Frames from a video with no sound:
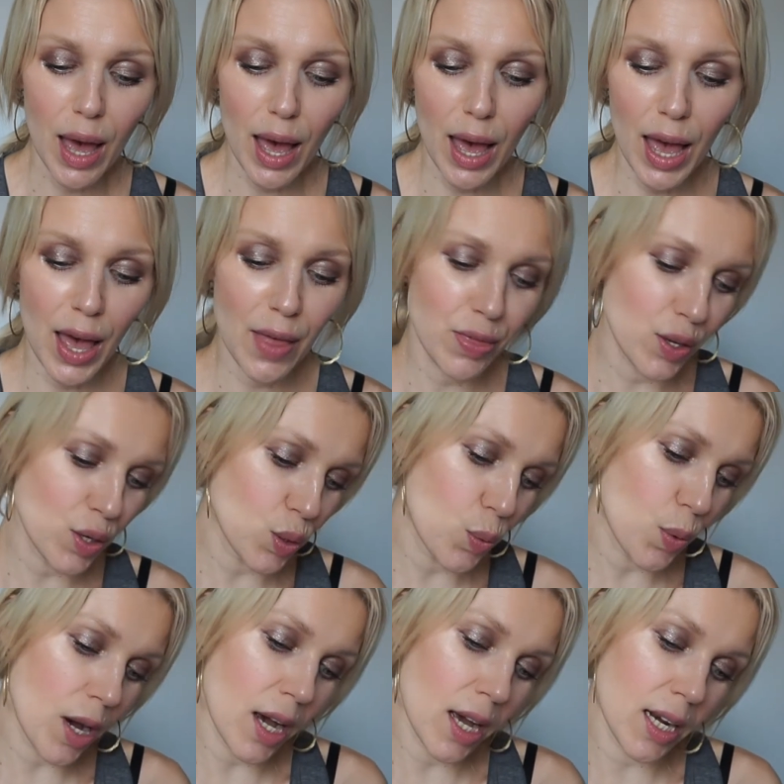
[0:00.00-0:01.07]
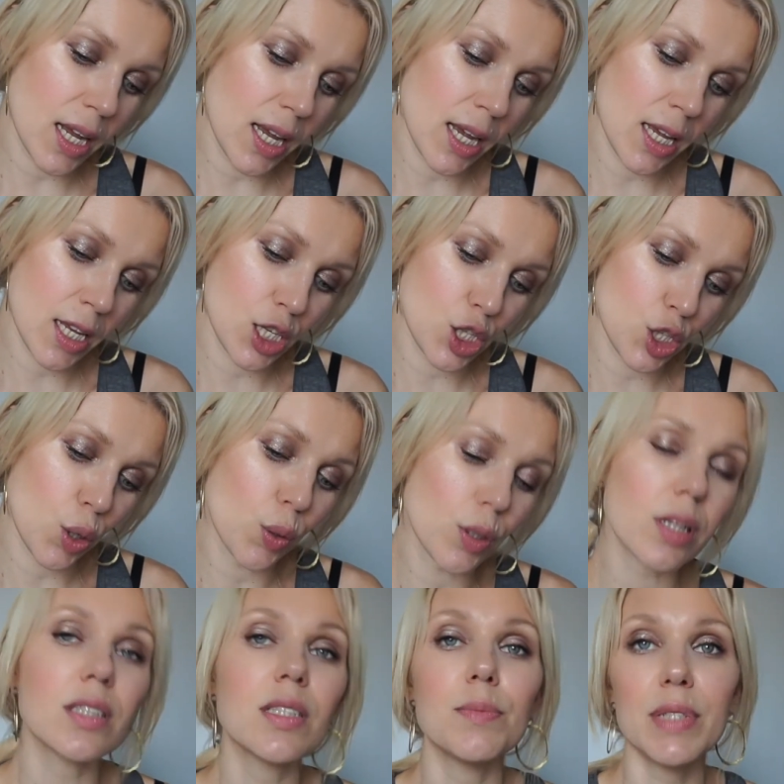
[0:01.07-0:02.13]
And this one is
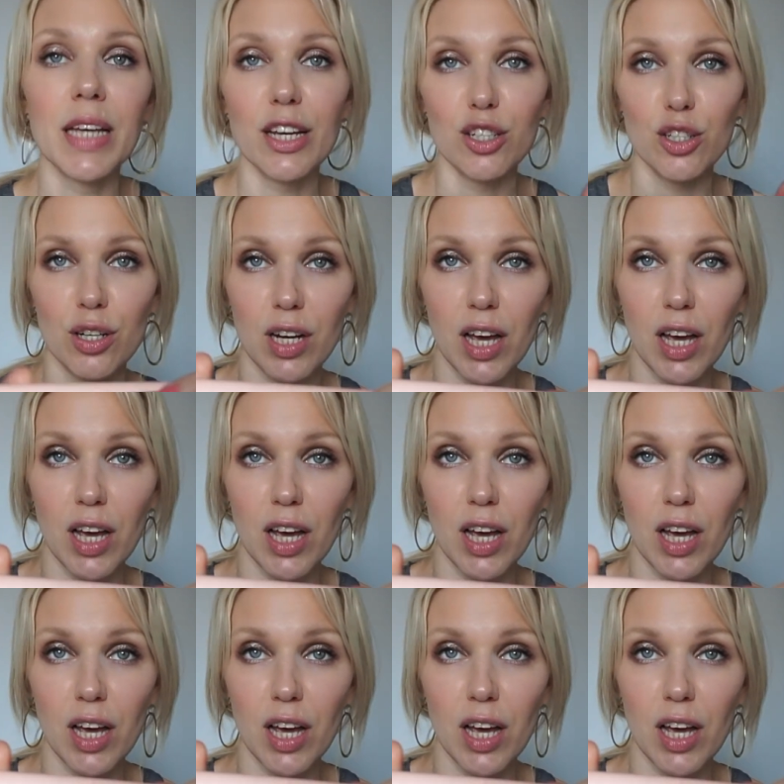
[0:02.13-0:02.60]
Total Temptation.